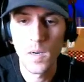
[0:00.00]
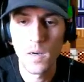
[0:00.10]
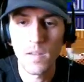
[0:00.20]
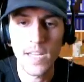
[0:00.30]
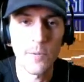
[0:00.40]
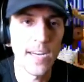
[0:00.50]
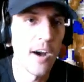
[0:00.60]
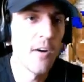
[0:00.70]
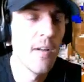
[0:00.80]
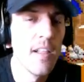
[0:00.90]
There we
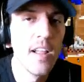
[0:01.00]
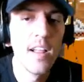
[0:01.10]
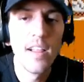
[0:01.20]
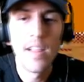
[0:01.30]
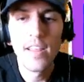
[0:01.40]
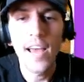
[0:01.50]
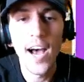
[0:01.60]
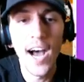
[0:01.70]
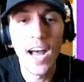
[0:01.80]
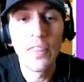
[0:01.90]
go.
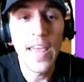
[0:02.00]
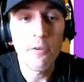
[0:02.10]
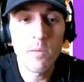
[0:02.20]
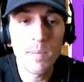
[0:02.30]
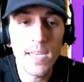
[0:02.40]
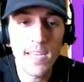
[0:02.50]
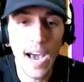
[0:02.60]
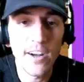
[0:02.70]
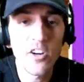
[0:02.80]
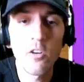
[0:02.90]
Uh, they would be. I
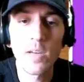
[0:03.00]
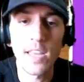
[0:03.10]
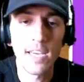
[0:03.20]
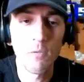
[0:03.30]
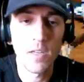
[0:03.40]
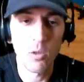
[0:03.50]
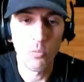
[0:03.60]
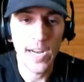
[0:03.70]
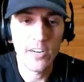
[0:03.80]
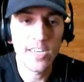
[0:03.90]
don't know what the what the
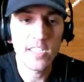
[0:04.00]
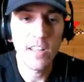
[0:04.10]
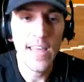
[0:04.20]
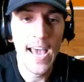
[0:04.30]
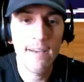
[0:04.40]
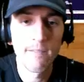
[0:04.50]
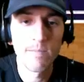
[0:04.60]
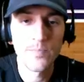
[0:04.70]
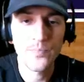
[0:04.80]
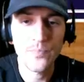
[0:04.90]
record is on that.
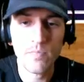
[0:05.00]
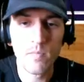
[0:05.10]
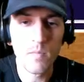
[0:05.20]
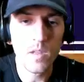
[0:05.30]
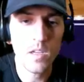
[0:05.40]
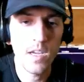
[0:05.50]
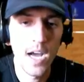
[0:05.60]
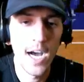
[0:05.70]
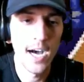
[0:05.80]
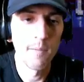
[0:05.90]

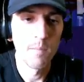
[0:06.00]
Um.